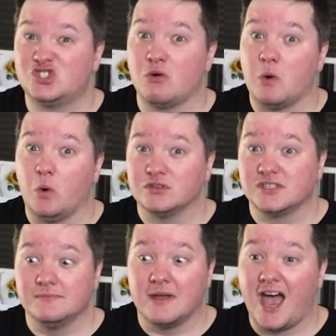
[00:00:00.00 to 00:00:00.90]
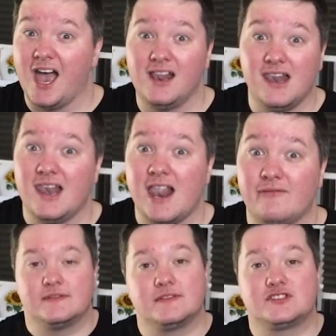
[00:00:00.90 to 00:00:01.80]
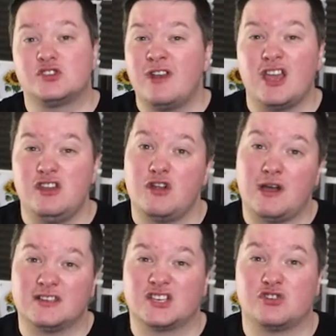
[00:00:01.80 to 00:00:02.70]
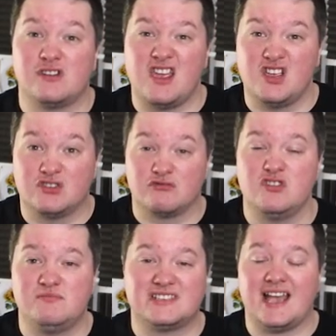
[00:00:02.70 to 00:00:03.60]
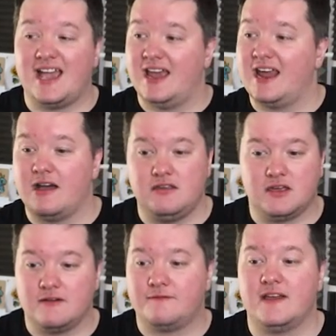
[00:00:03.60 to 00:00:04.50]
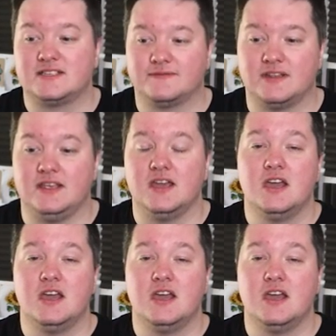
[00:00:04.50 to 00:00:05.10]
awesome. I love it. So now you know how to create groups and how you can effectively